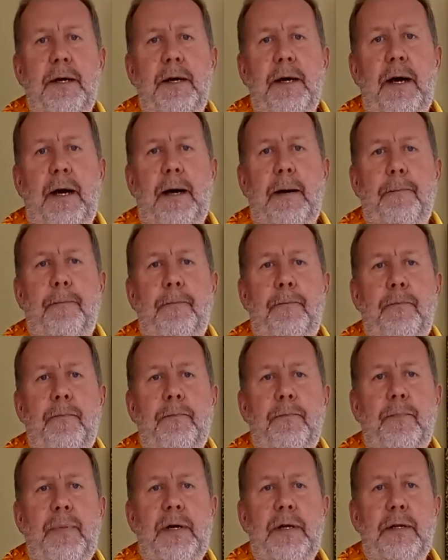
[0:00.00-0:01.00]

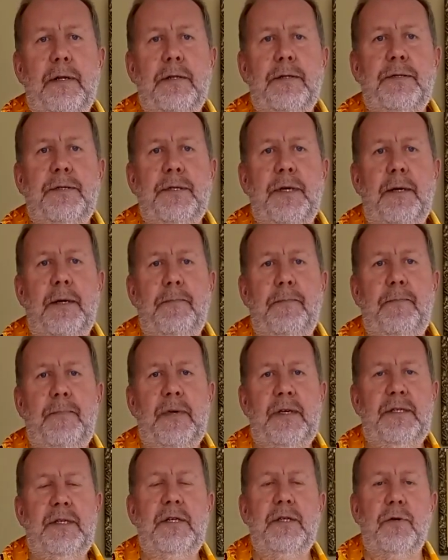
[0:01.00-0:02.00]
but
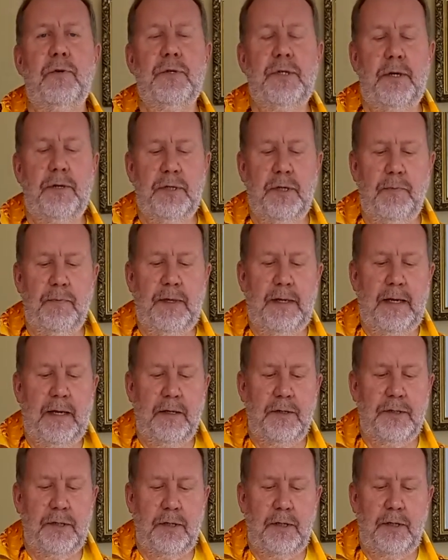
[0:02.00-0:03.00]
it is also something
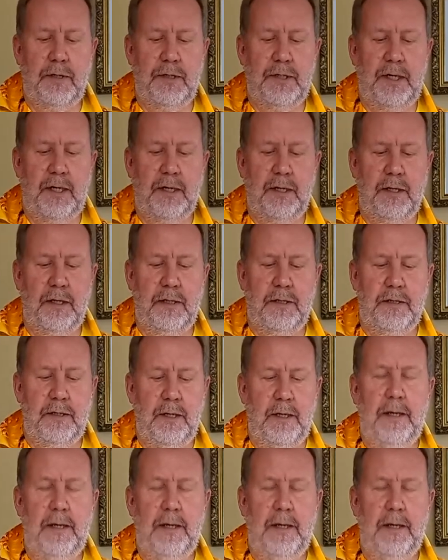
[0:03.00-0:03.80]
else to consider, that